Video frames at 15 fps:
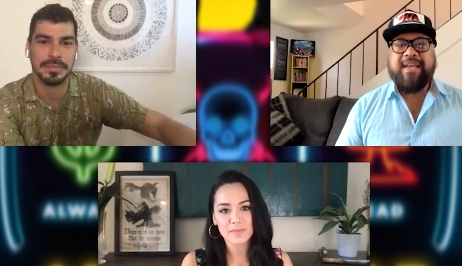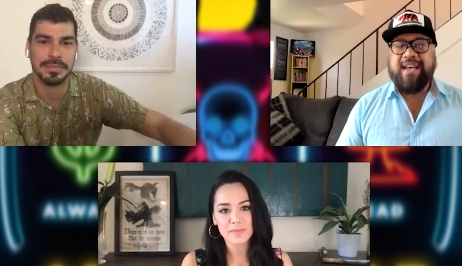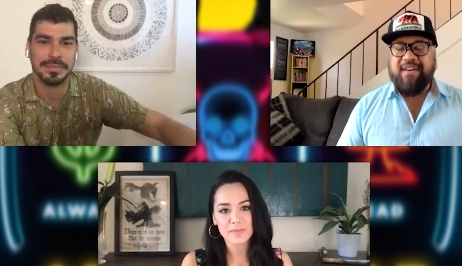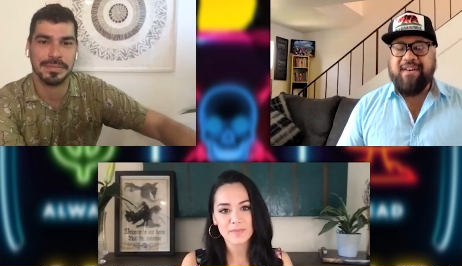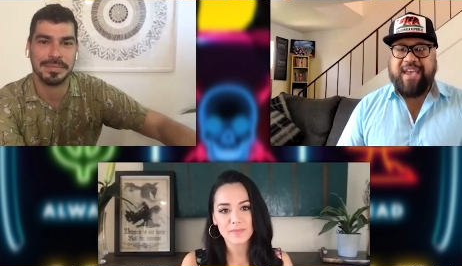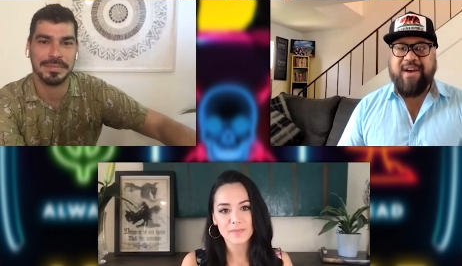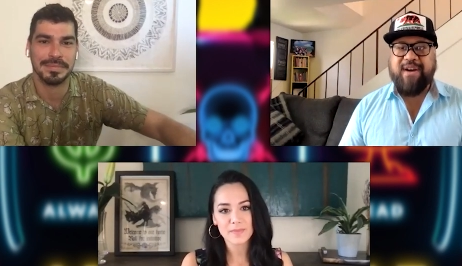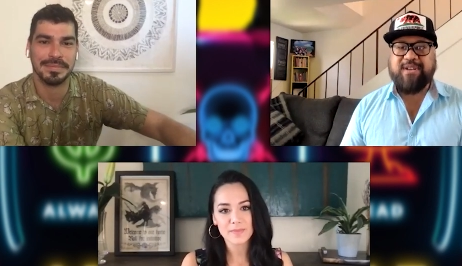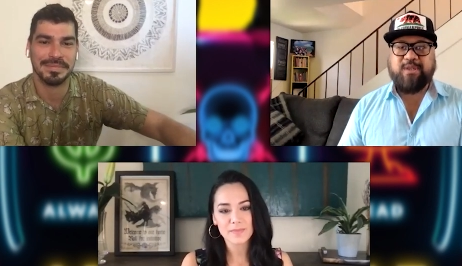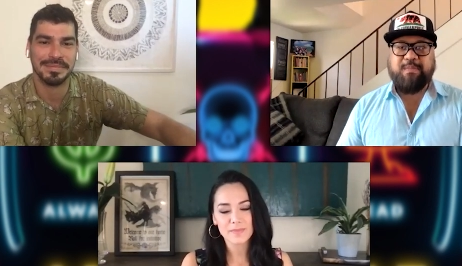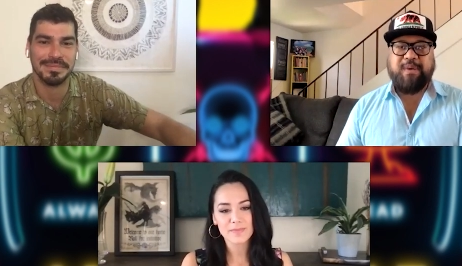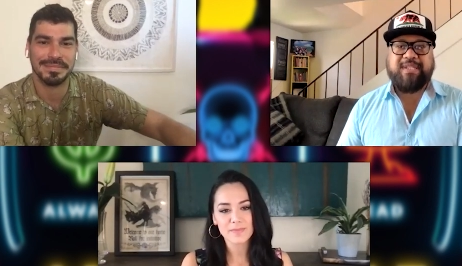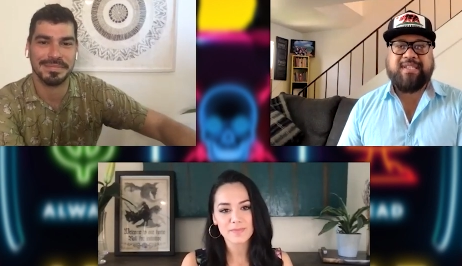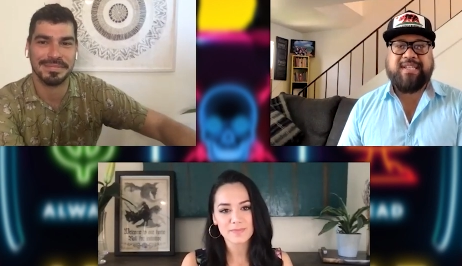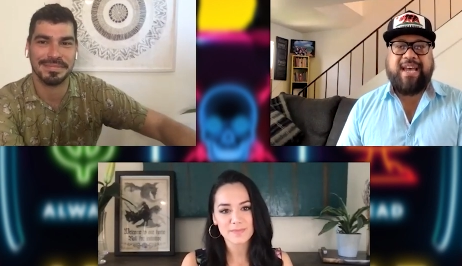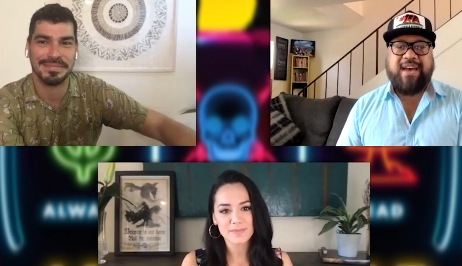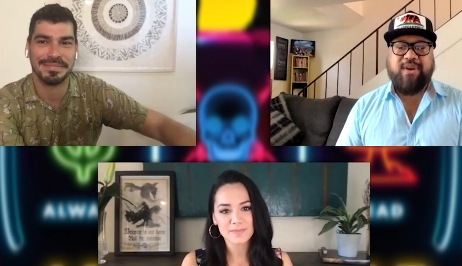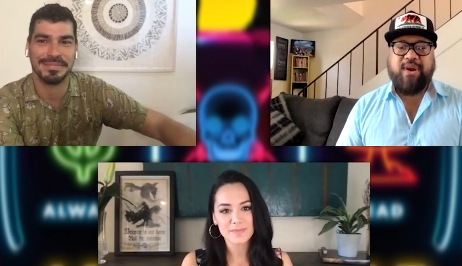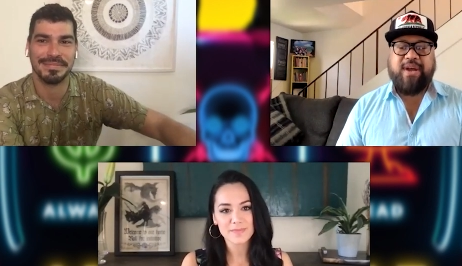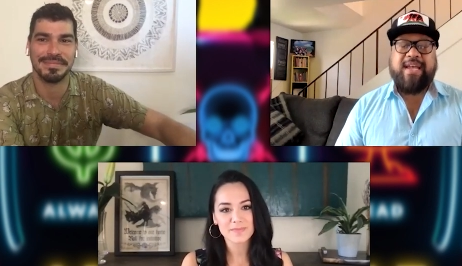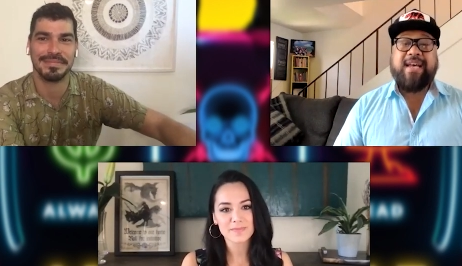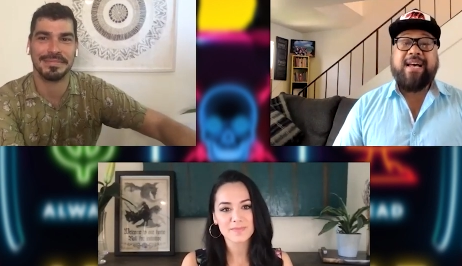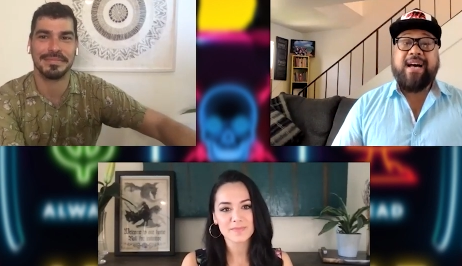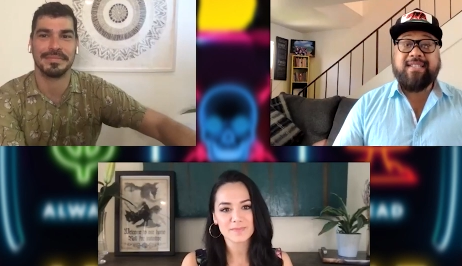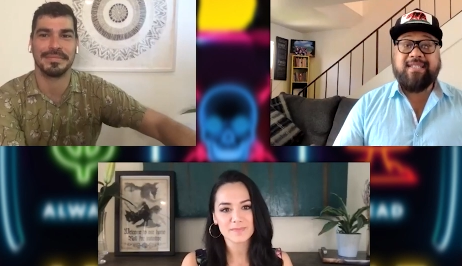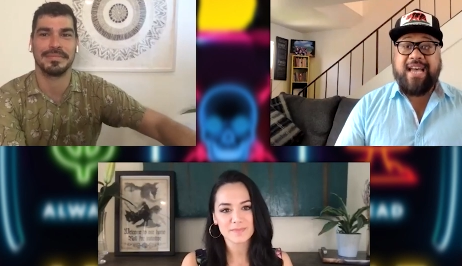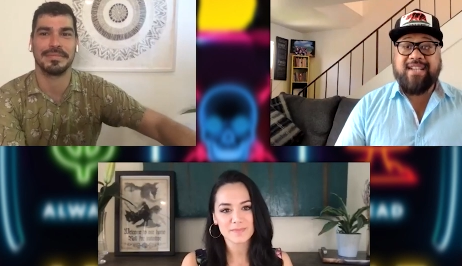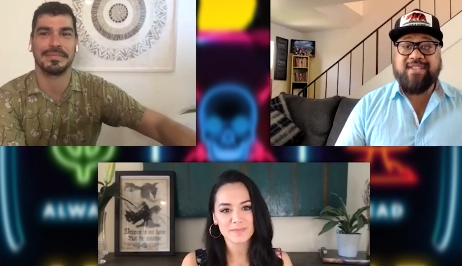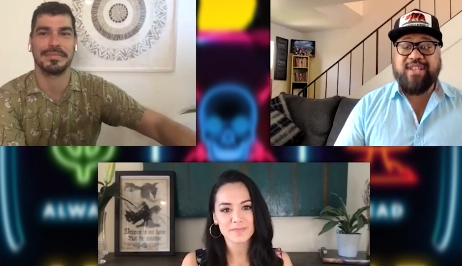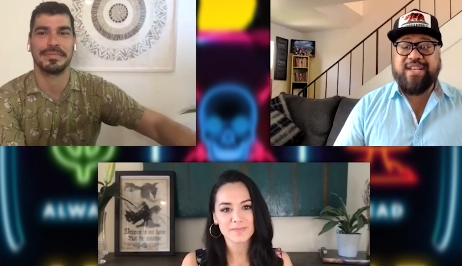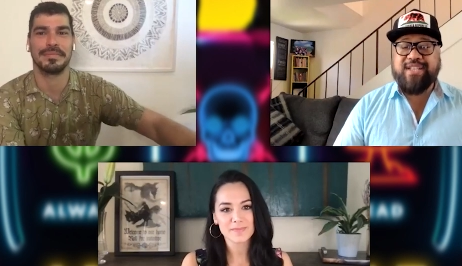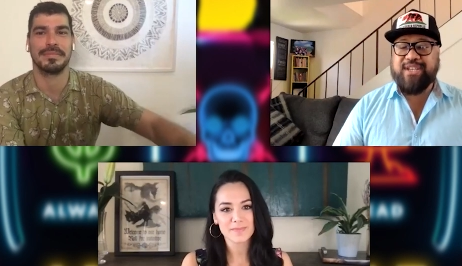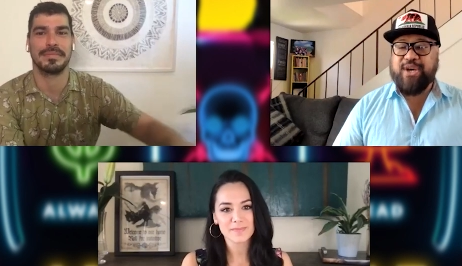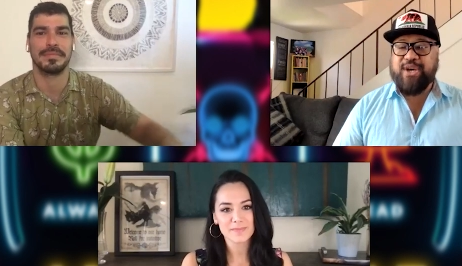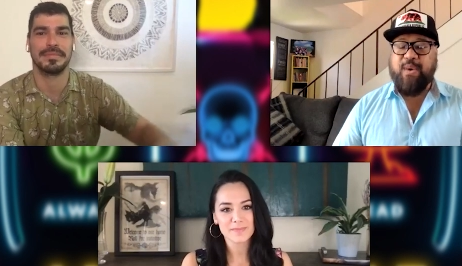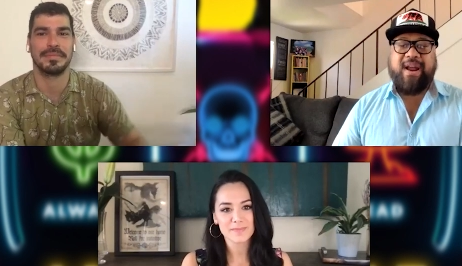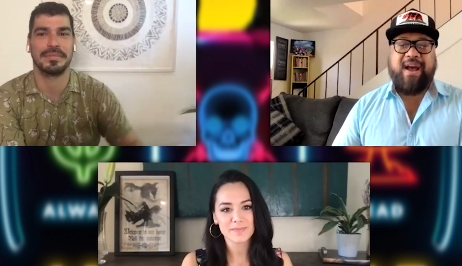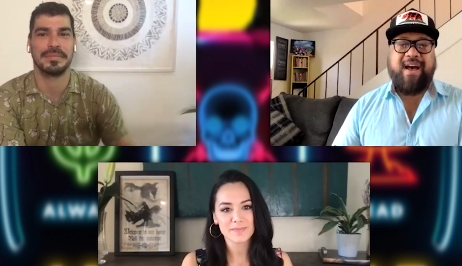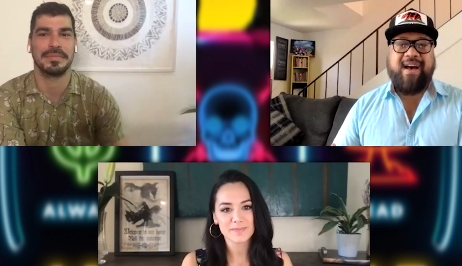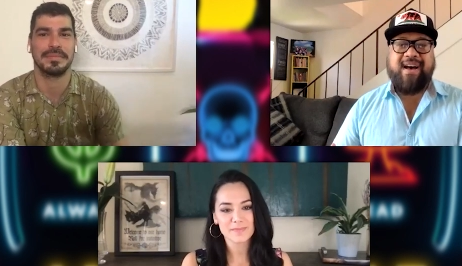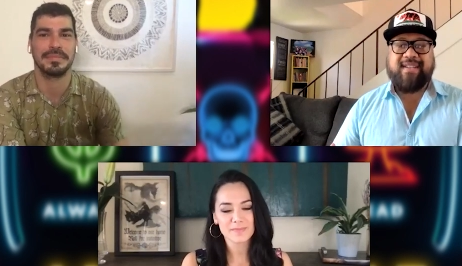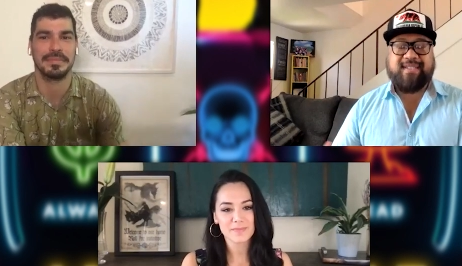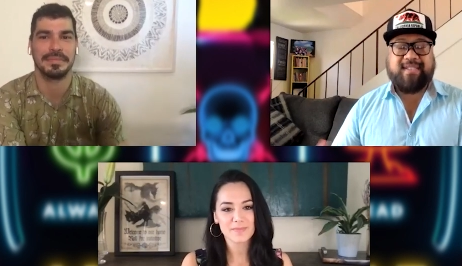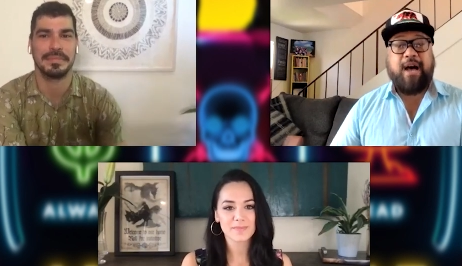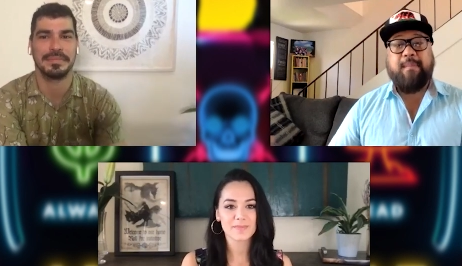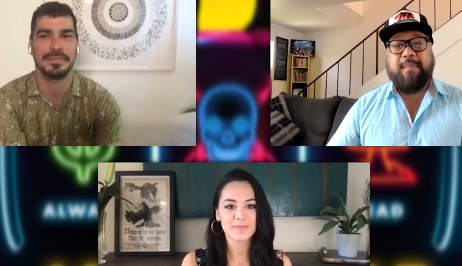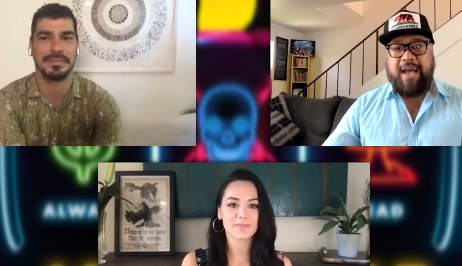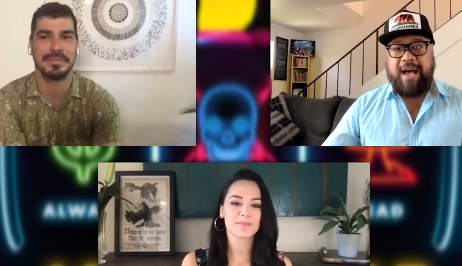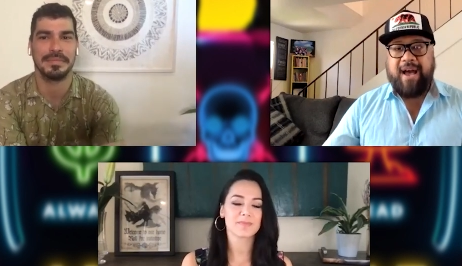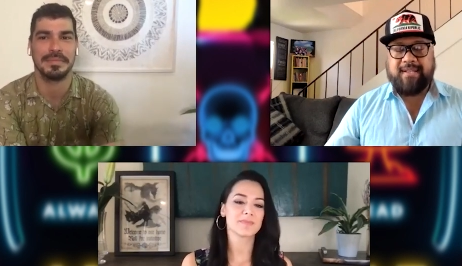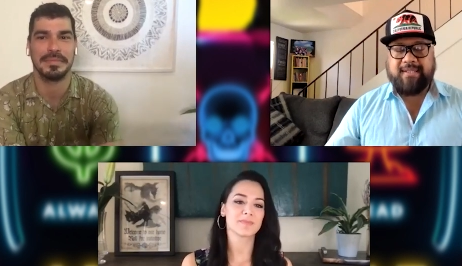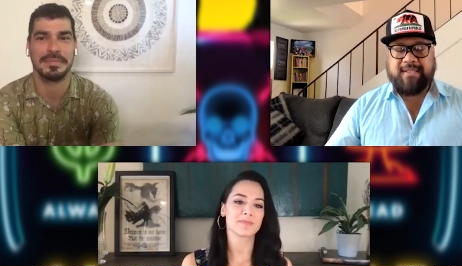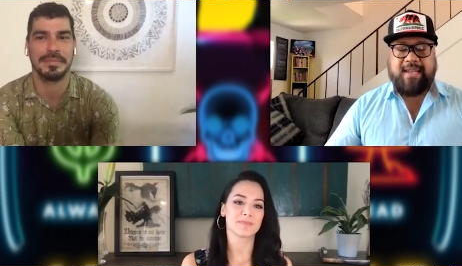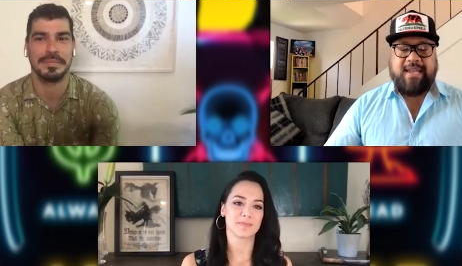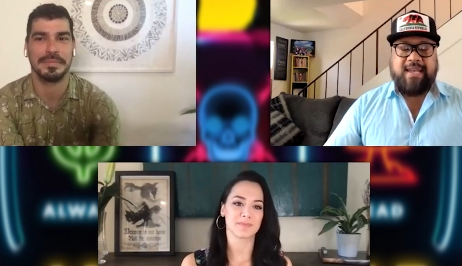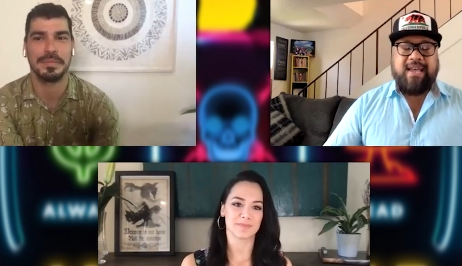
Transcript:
Speaker 1: of characters put together essentially to go on a, a zombie heist.